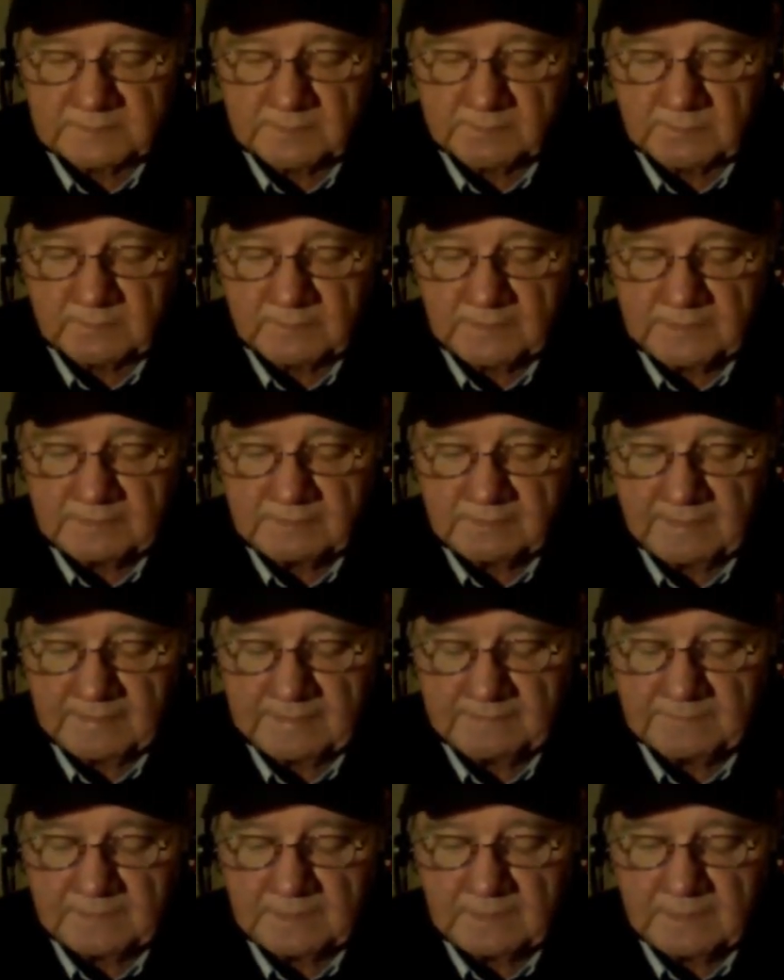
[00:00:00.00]
number eight,
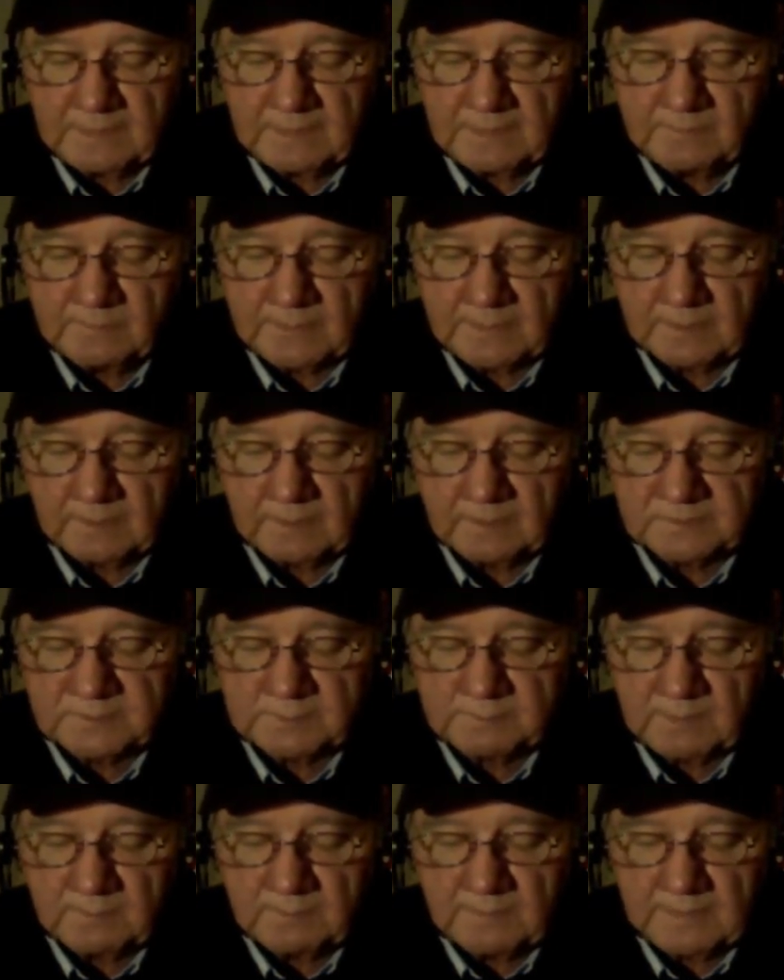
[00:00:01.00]
Tam Key, but i will
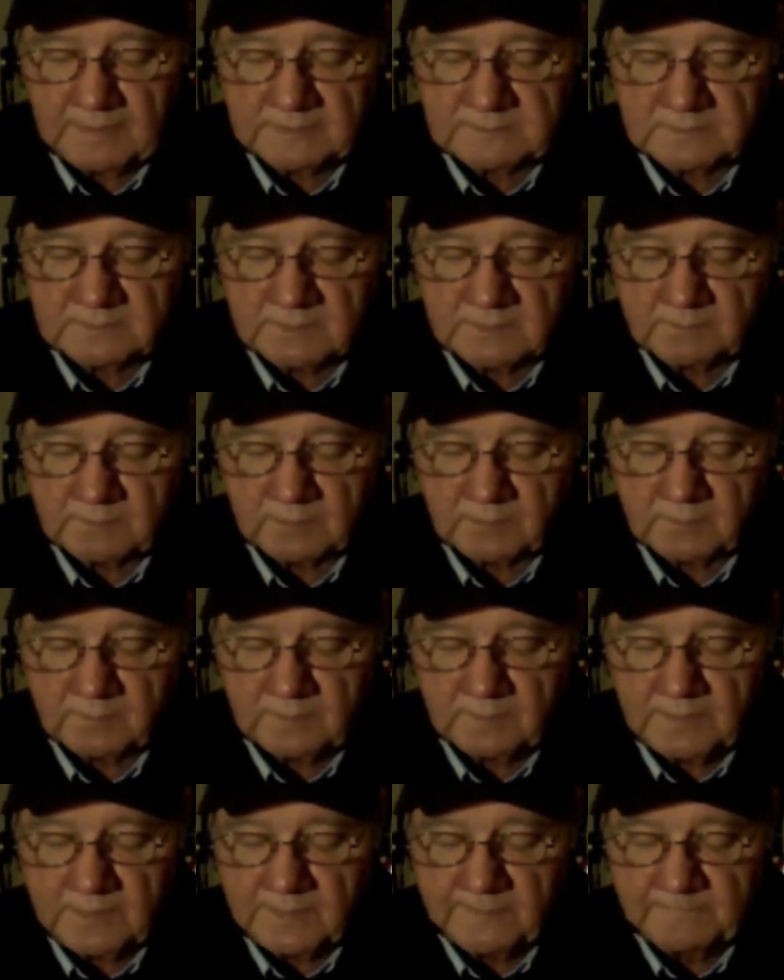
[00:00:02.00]
also be boxing number
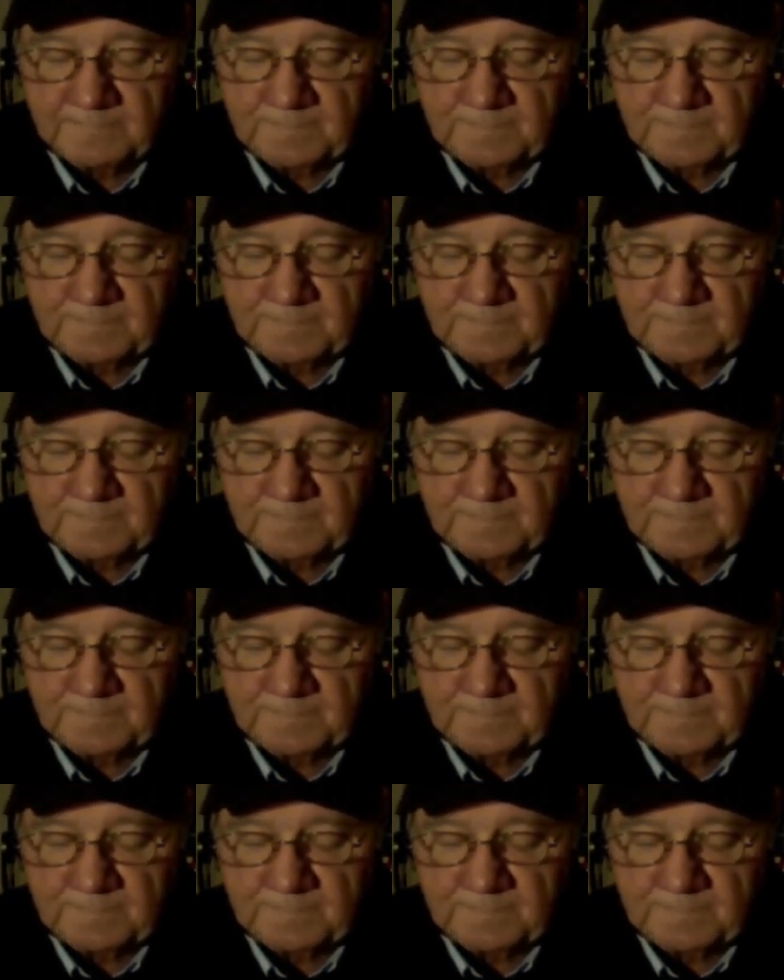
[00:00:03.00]
three,